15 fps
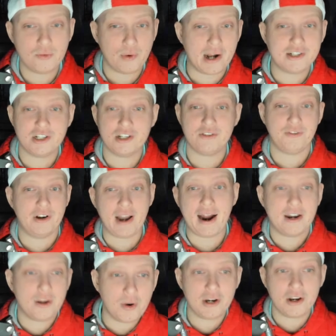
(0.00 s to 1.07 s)
rushes for
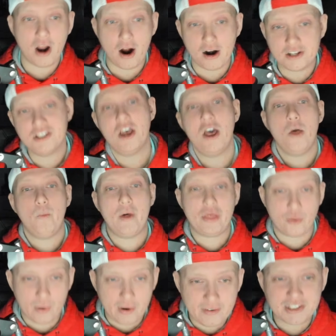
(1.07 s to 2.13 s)
91 yards with
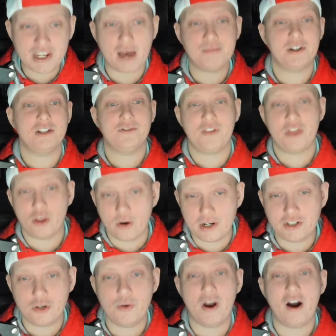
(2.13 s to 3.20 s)
3 receptions for
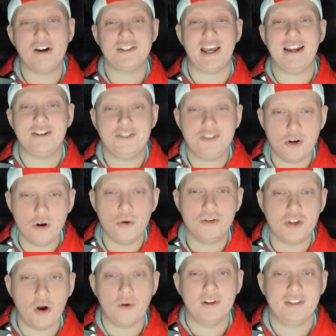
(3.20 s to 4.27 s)
32 yards and 2
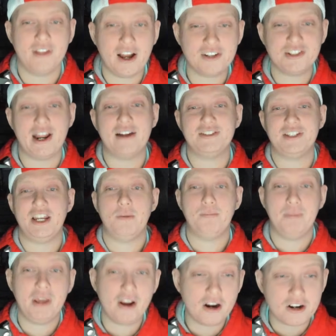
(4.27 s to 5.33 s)
total touchdowns. It
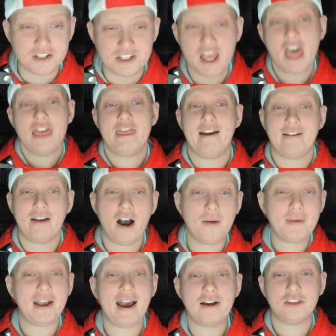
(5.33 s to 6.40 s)
appears that
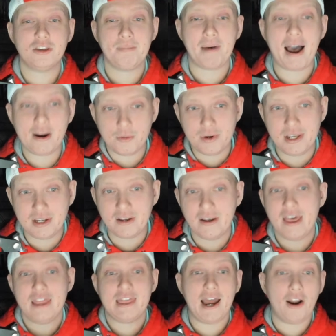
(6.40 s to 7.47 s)
coming out the bye week,
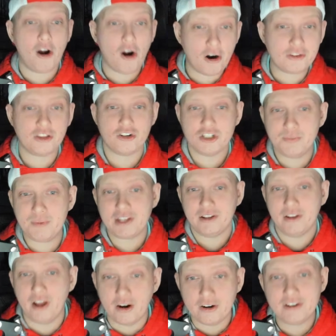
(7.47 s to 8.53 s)
that Arthur Smith
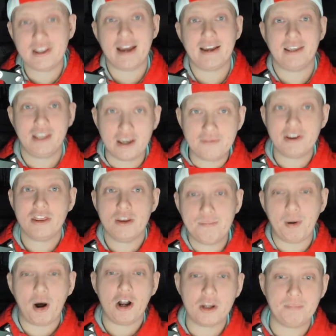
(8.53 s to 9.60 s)
learned that giving the
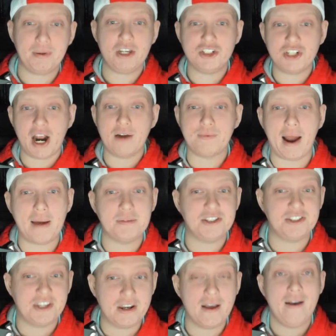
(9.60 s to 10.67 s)
ball to Bijan
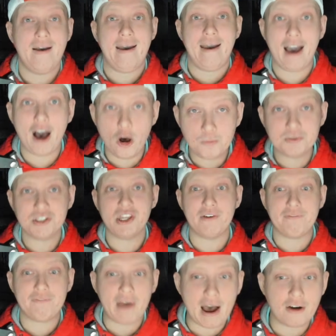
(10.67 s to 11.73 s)
Robinson helps the
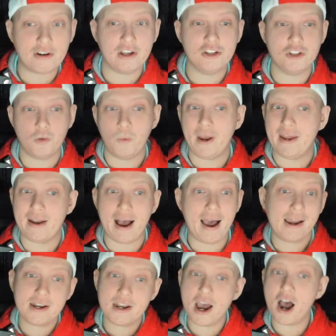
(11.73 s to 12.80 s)
Falcons win.
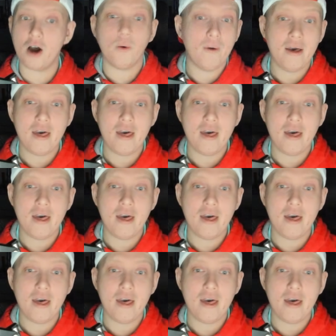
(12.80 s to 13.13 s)
I know